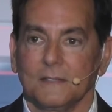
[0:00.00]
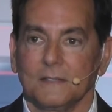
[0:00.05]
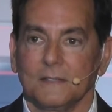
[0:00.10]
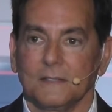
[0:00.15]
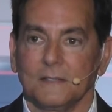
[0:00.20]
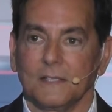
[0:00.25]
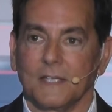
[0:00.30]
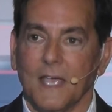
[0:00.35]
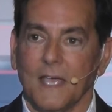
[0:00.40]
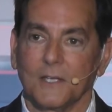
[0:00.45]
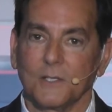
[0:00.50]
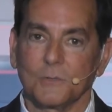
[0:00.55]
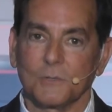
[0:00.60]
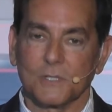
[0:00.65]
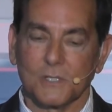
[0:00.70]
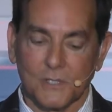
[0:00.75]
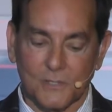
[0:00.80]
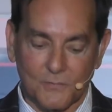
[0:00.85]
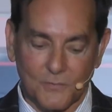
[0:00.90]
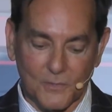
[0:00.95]
The candle
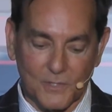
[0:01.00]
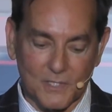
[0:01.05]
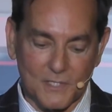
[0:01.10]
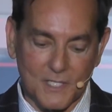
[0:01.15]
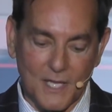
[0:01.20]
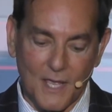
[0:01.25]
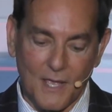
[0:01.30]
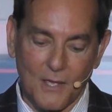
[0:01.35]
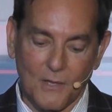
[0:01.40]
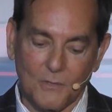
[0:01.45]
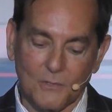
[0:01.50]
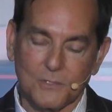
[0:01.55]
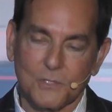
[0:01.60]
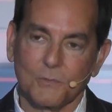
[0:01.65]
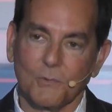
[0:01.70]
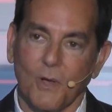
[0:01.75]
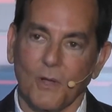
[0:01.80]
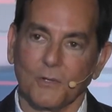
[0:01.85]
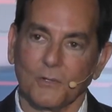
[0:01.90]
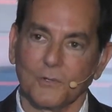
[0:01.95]
is lit for the Tao
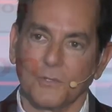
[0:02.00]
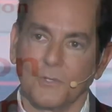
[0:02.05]
to honor the